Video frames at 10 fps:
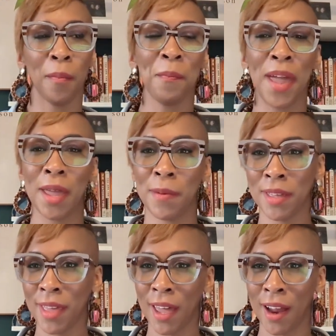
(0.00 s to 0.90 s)

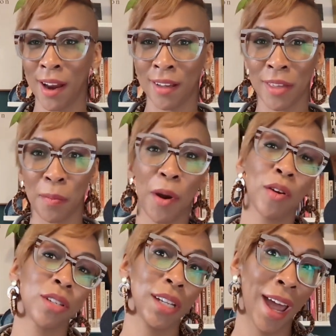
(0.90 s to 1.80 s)
maybe their
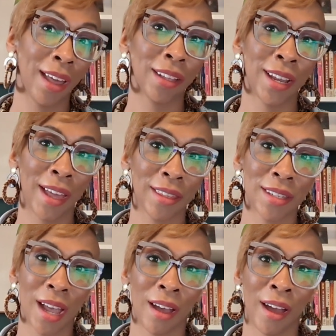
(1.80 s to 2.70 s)
personality at the
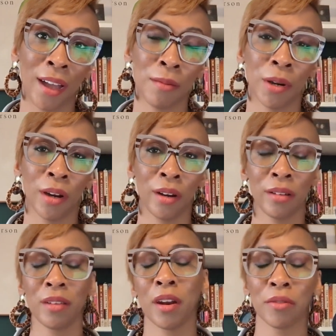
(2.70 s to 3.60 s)
time
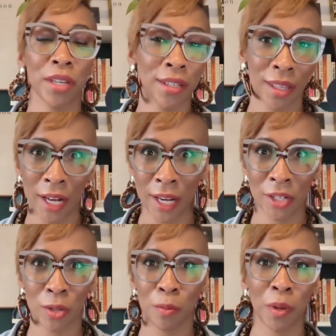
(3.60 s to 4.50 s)
or, things of that
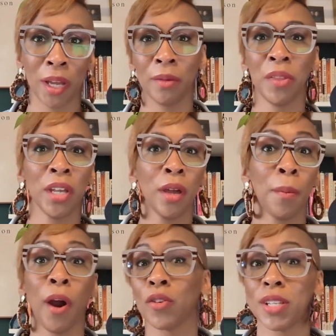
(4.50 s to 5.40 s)
nature. But
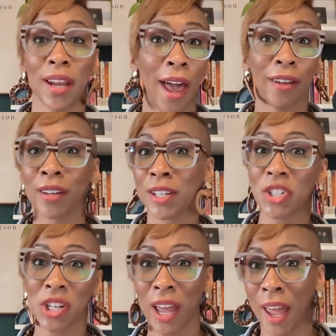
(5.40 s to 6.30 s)

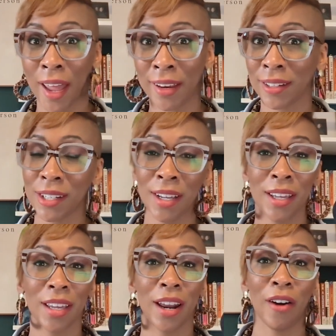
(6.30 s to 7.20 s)
personalities change,
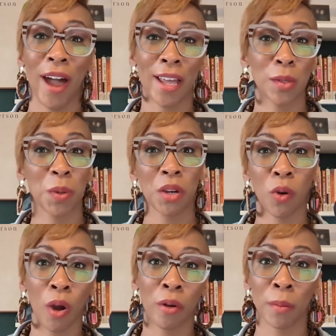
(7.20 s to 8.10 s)
as we
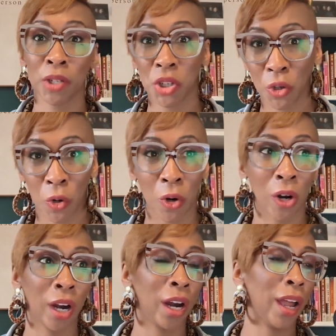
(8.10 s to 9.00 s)
grow and
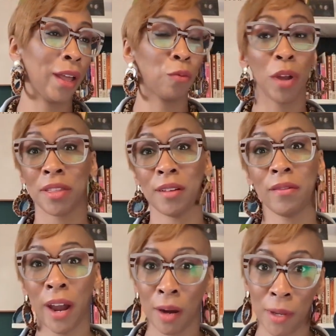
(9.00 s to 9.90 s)
mature and with
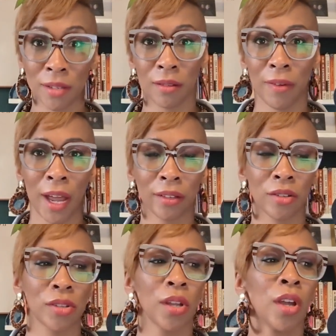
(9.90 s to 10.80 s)
environmental
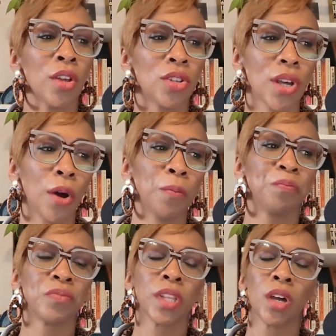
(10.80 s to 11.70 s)
factors.
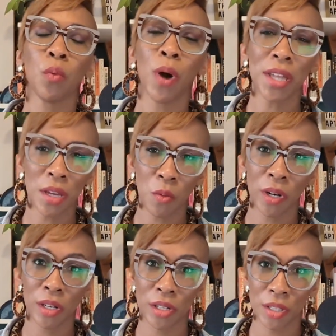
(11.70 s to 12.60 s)
So what you
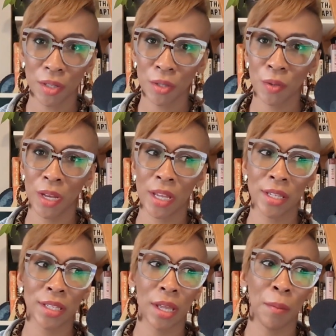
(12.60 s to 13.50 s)
want to do
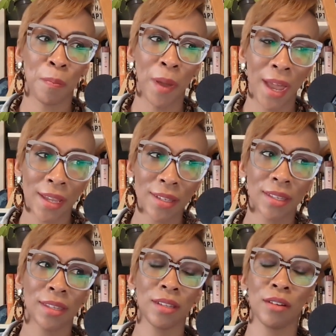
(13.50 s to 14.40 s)
is base
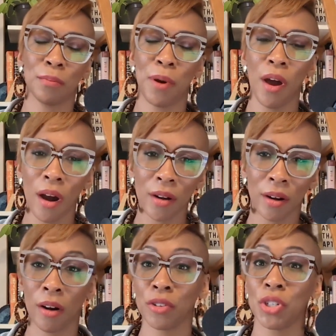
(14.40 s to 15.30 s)
your
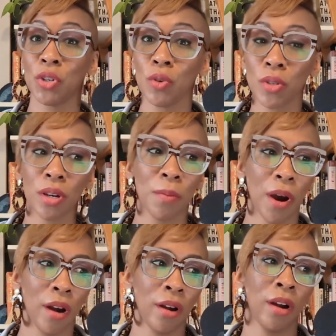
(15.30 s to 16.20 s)
partner or choose your
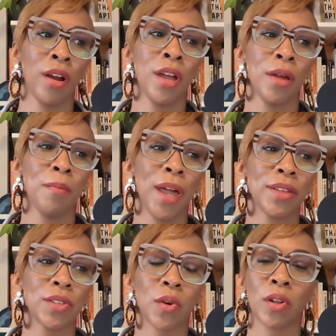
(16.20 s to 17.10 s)
partner
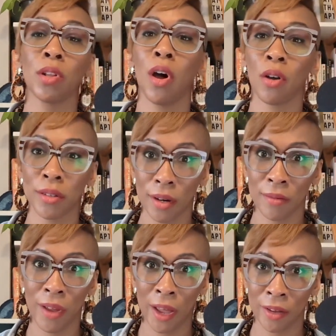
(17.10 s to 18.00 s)
based on
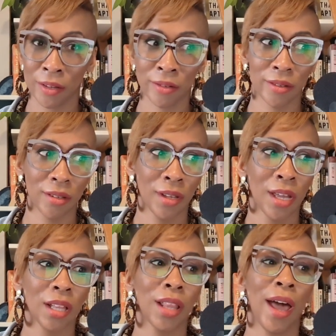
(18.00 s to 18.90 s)
long-term values
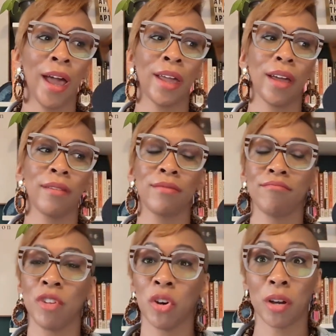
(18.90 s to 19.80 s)
like
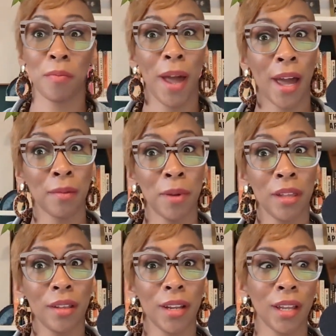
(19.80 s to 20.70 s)
your
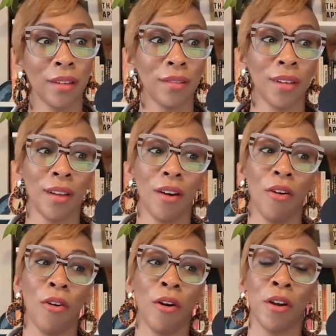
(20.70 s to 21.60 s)
compatibility
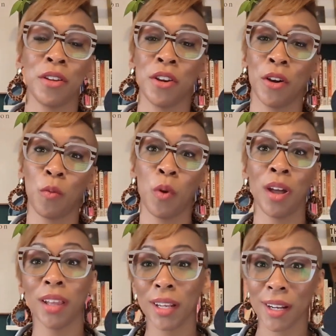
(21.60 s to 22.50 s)
or your
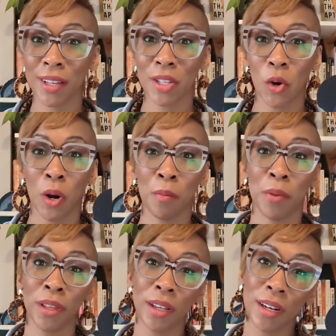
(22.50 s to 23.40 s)
willingness or
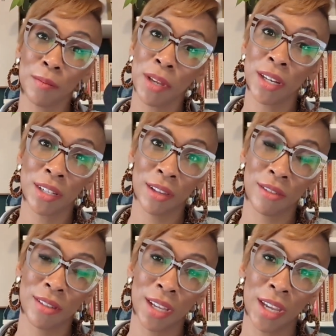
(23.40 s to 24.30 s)
ability to meet each
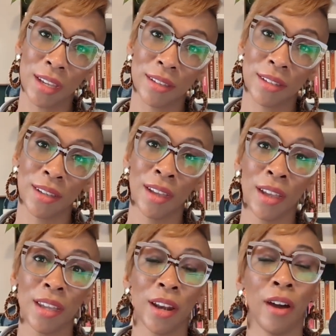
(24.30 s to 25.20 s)
other's needs,
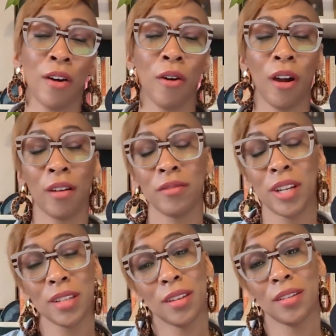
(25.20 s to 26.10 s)
or
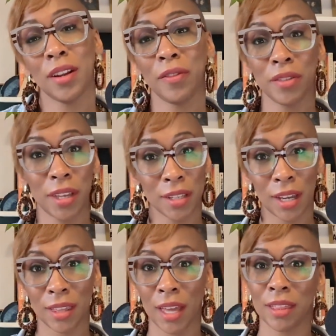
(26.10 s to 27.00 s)
just different things
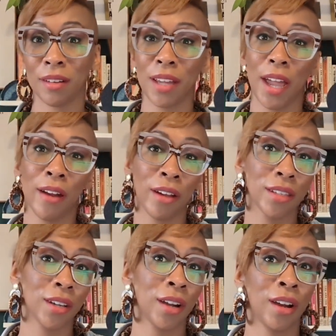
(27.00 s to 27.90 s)
like that. Their
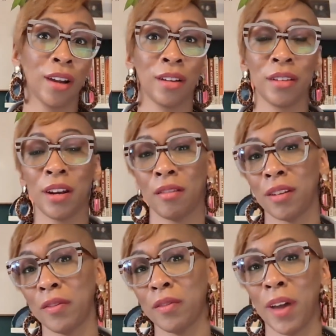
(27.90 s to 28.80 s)
character,
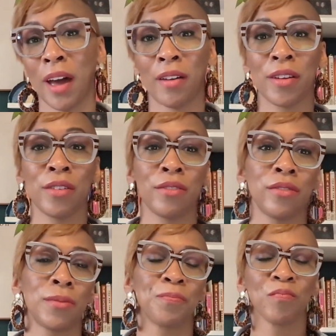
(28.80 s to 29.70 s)
different
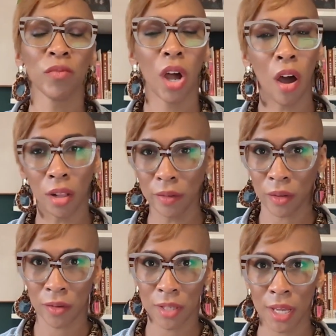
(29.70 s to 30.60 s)
values, all of
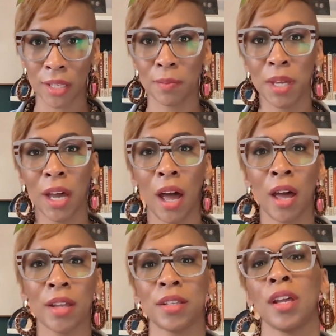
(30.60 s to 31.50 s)
those things,
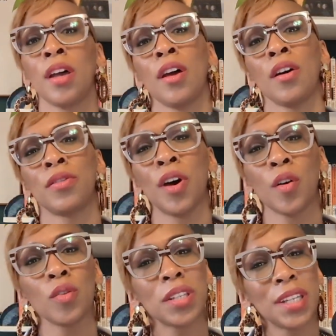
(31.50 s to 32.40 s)
because
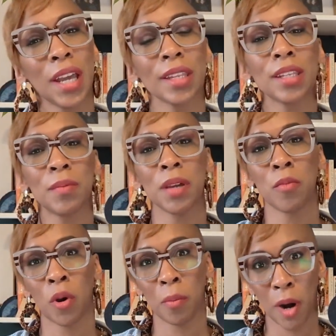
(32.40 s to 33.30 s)
those tend to be
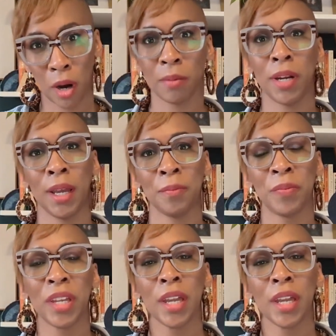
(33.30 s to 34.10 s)
more permanent.